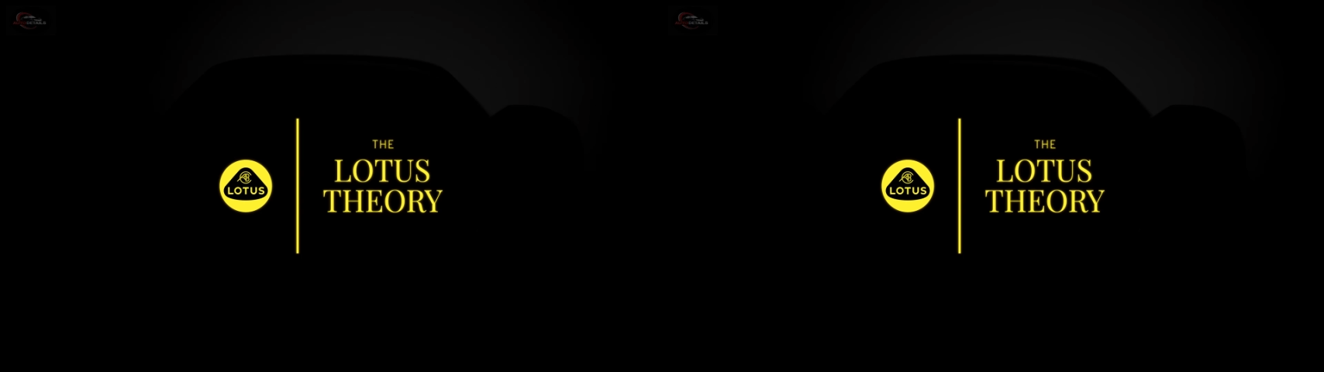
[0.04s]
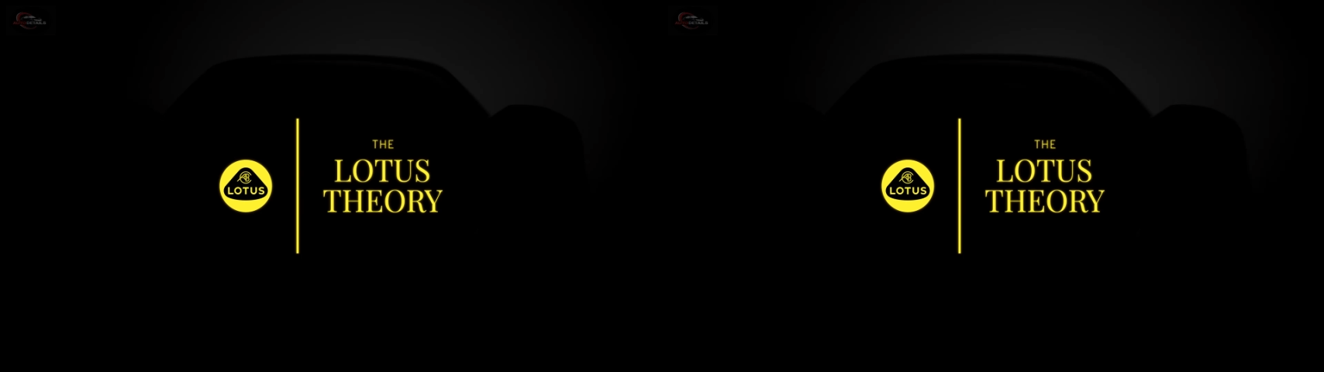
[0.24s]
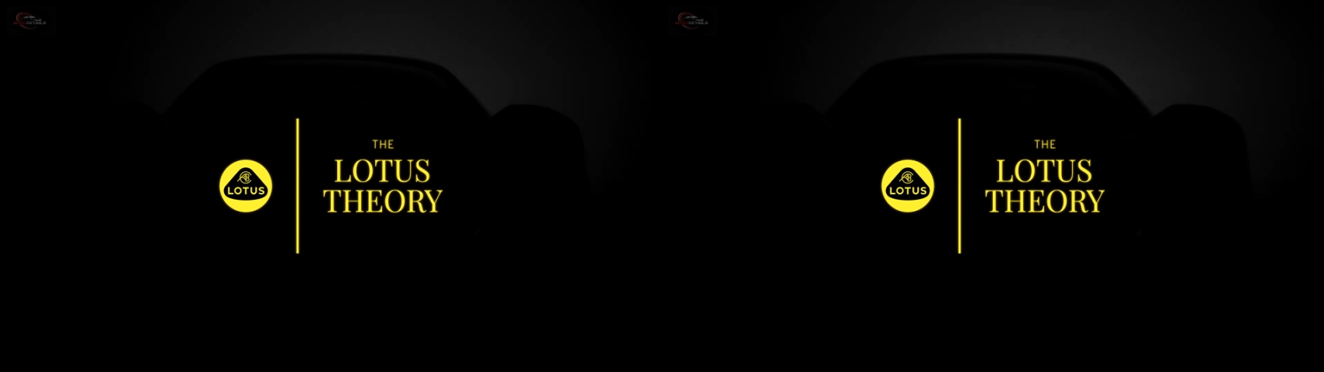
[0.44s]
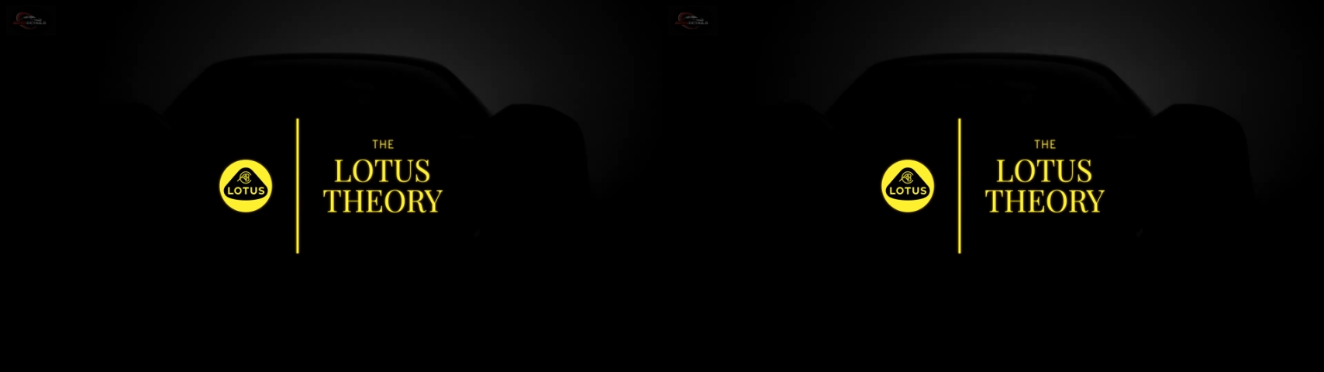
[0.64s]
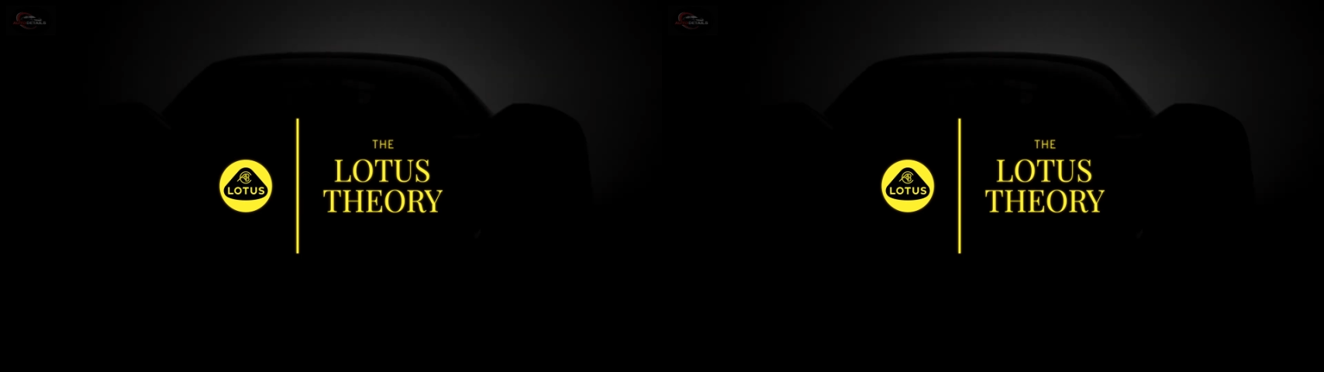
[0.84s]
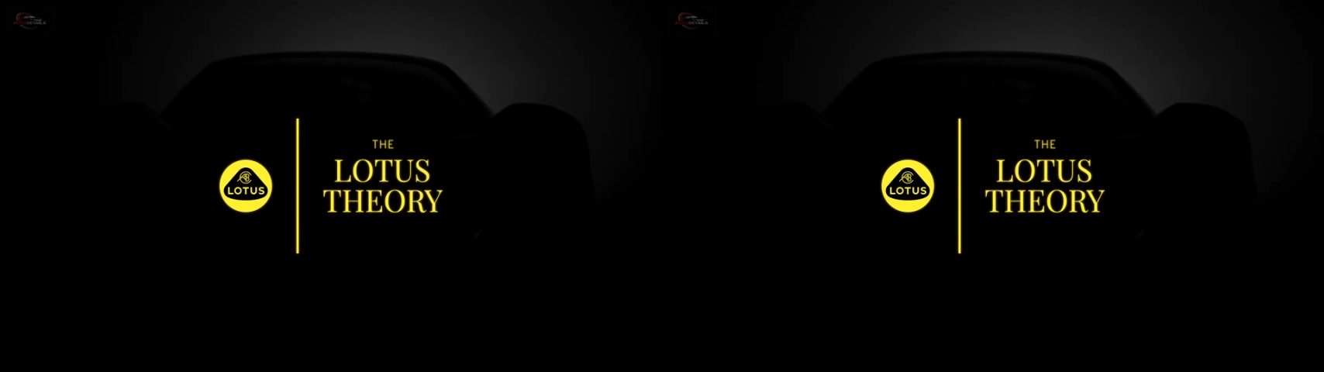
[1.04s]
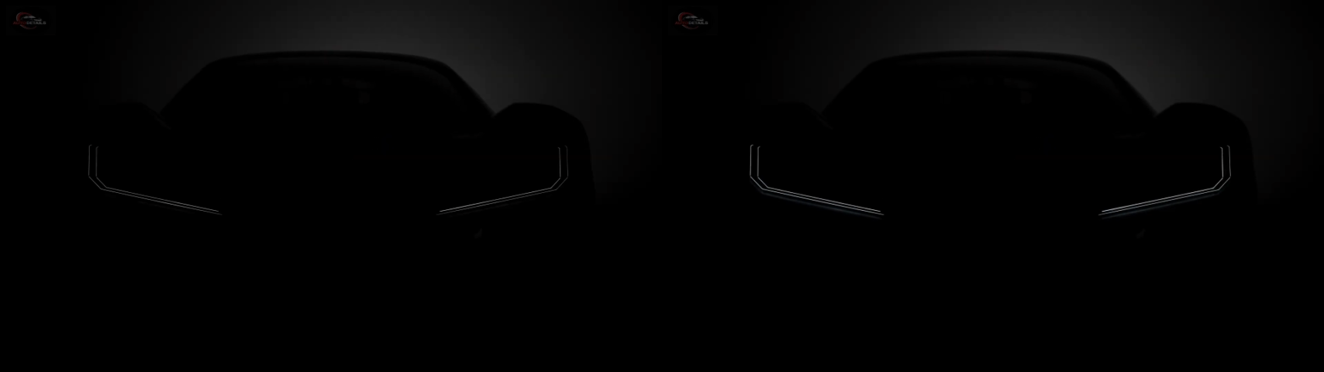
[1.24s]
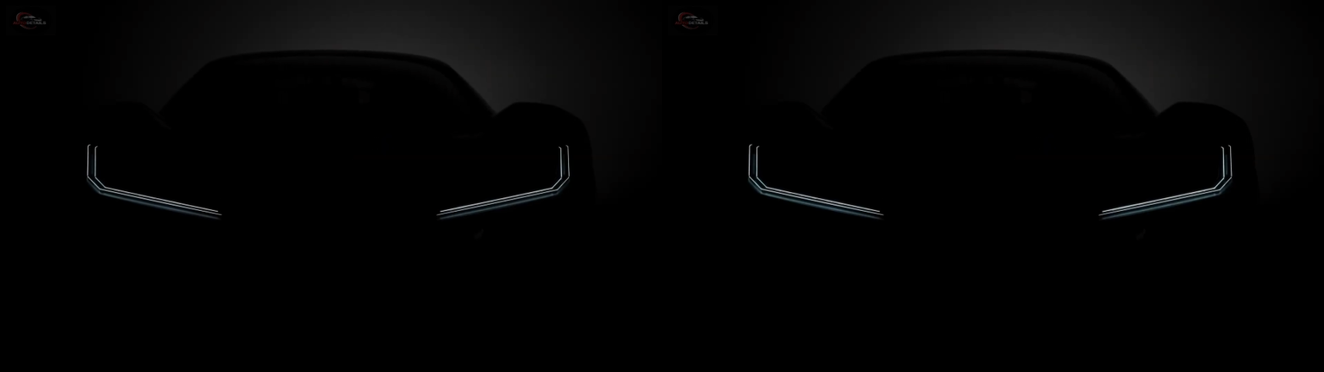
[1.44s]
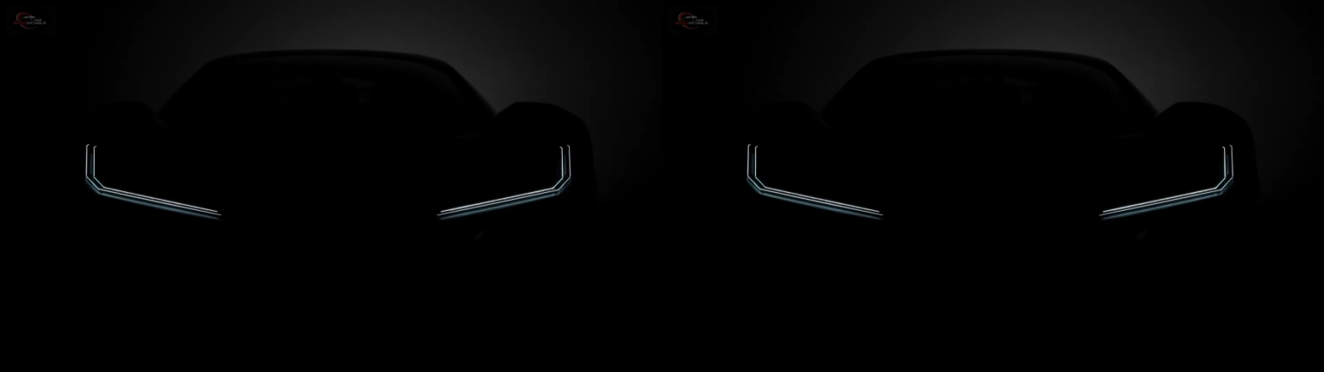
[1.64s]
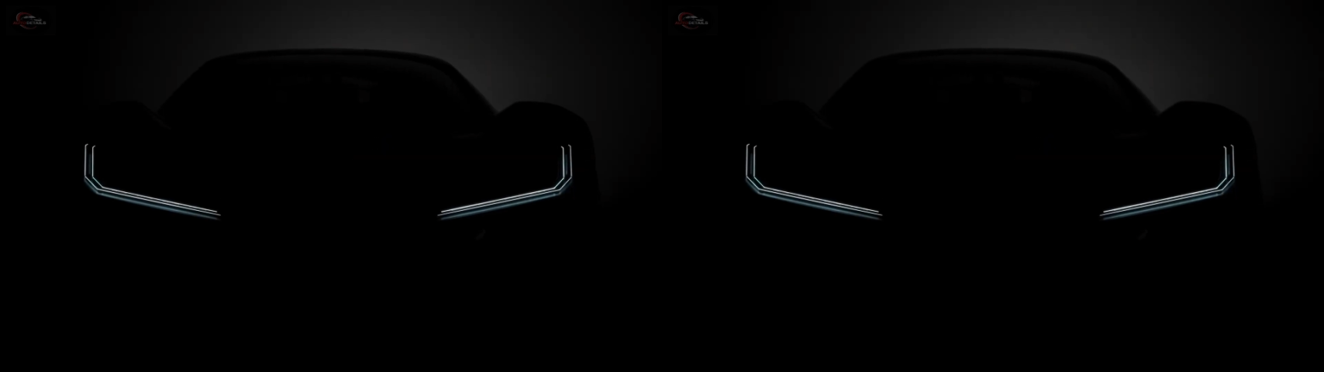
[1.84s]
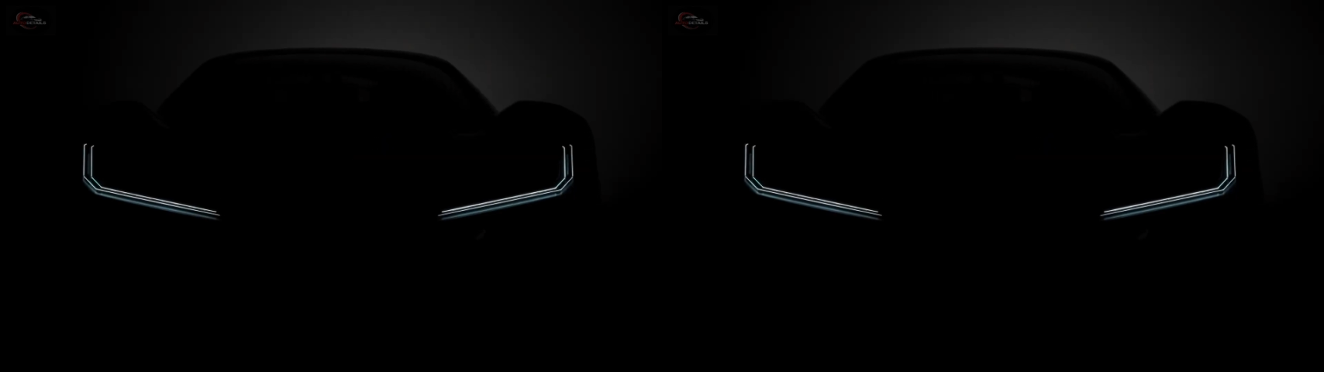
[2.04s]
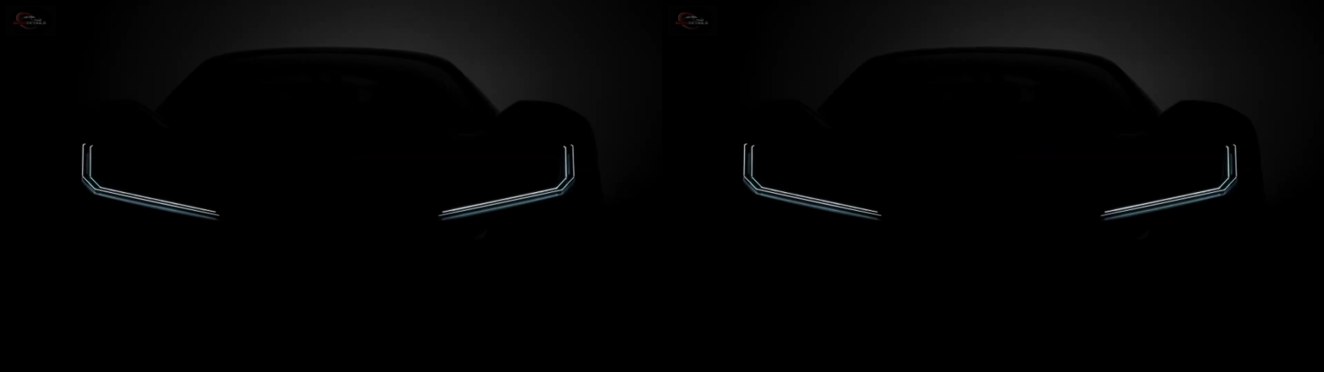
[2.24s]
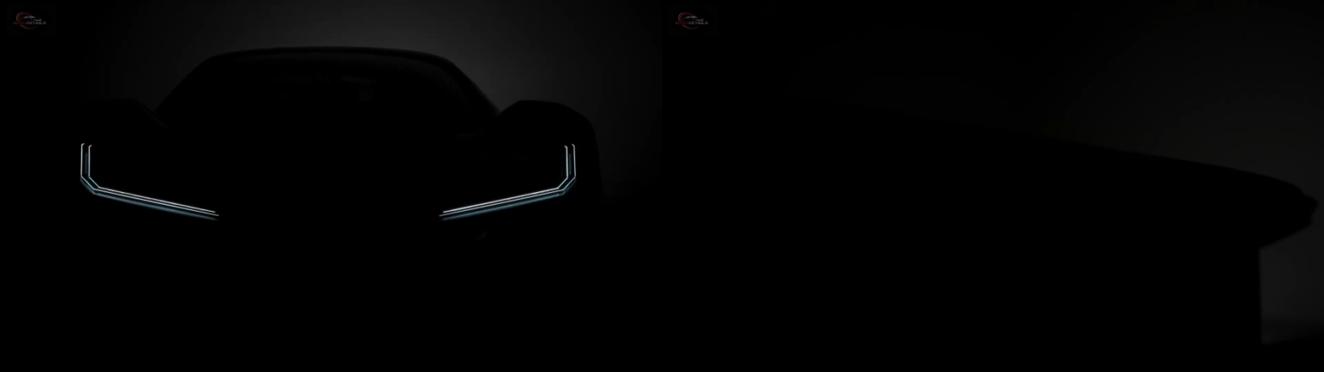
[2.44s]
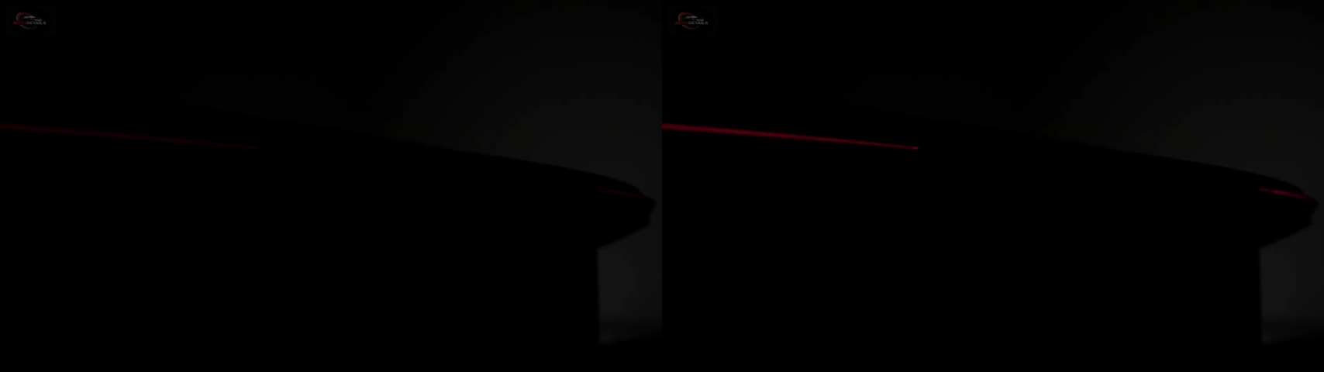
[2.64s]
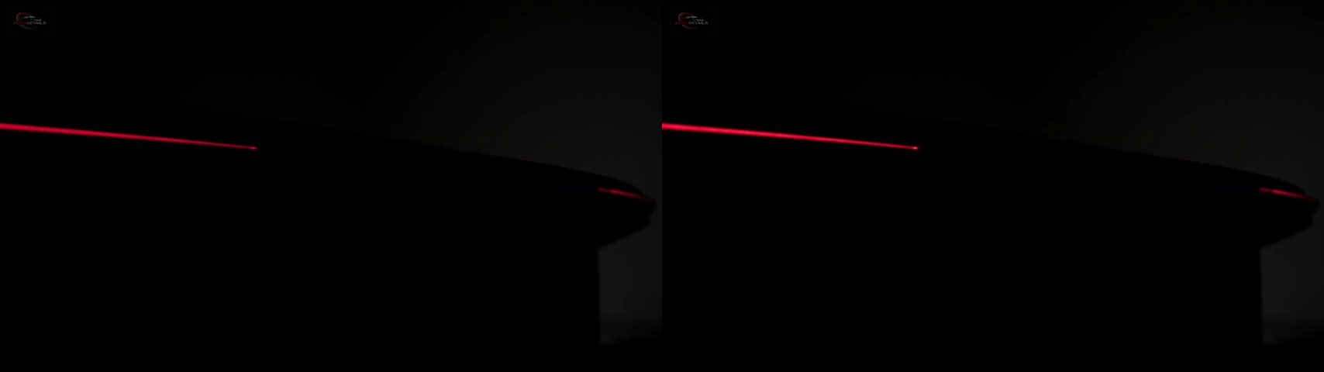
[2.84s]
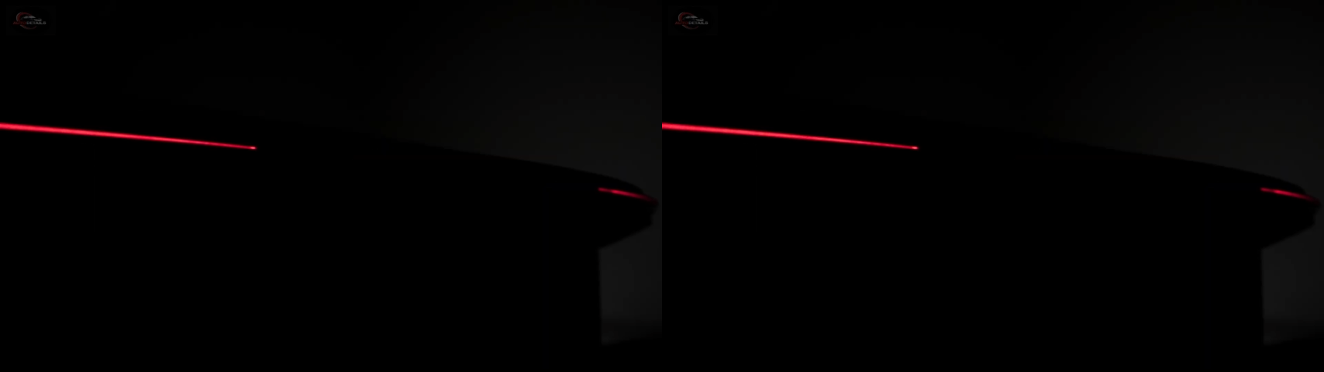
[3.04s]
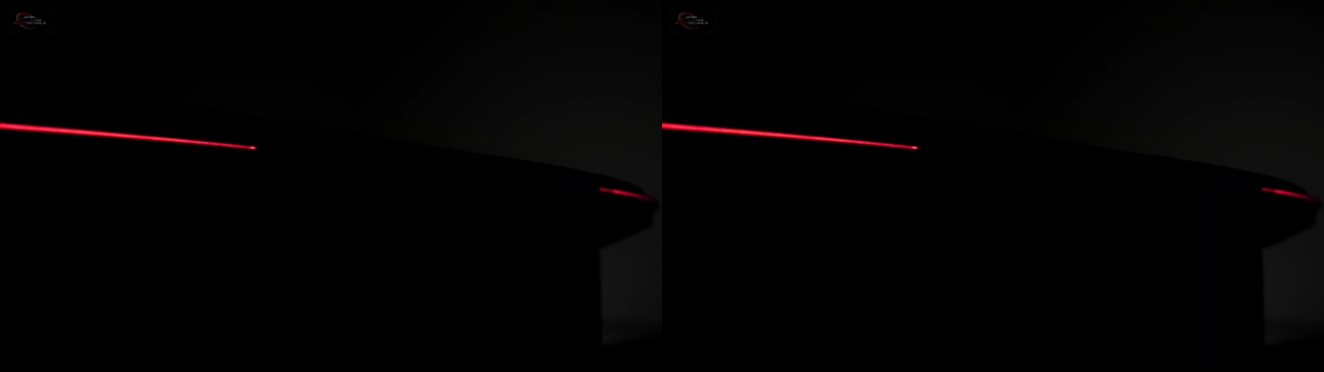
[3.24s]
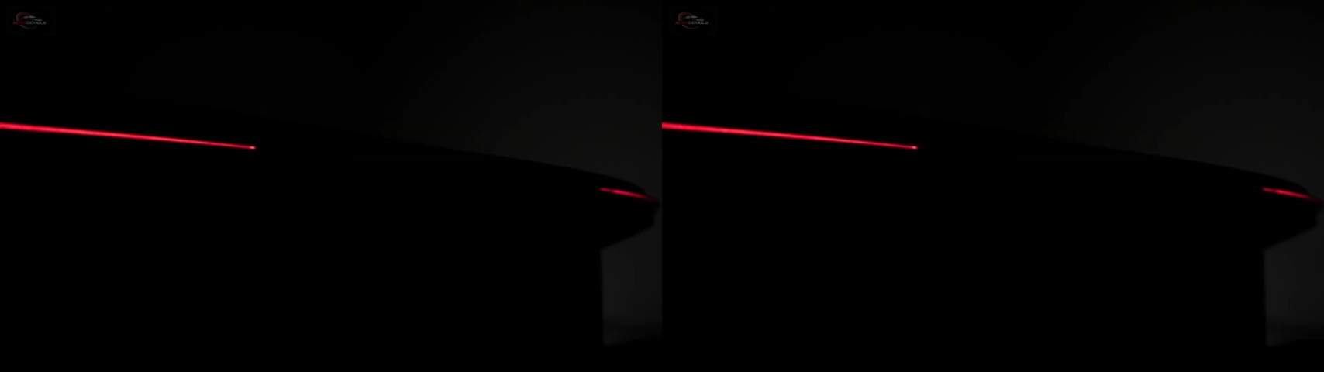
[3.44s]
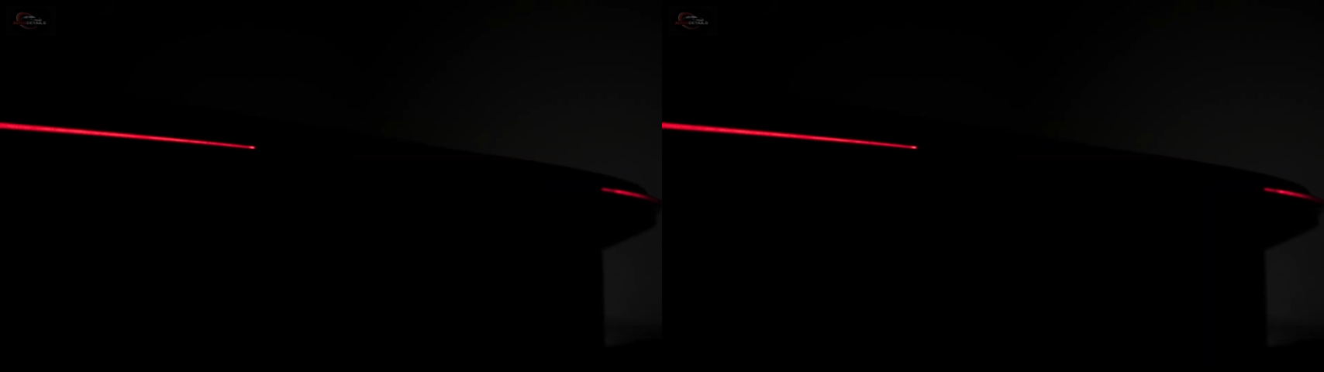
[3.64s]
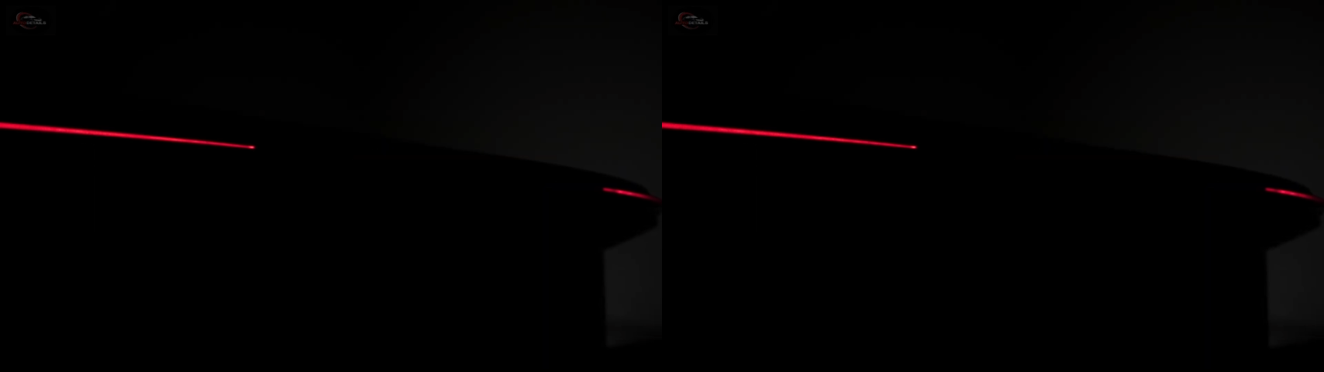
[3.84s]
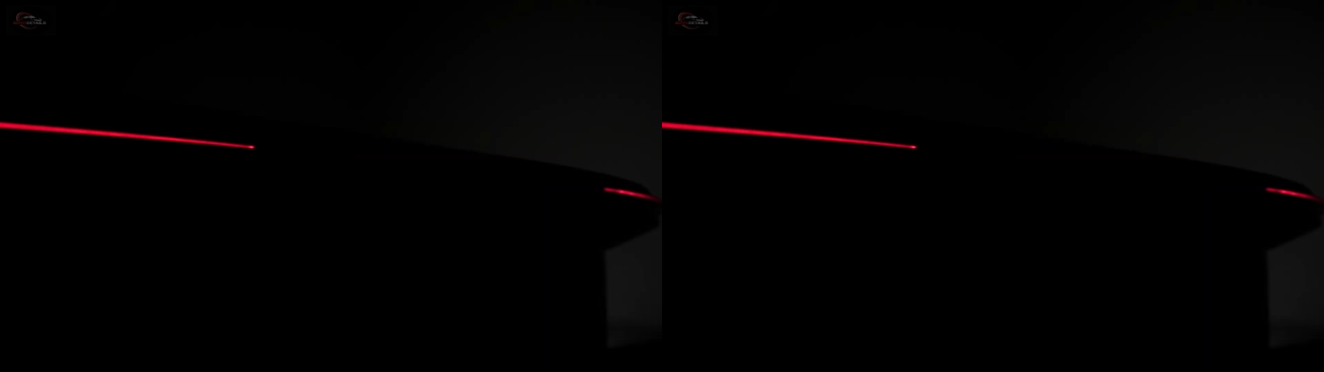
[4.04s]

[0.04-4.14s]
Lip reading: Nobody's mouth can be seen.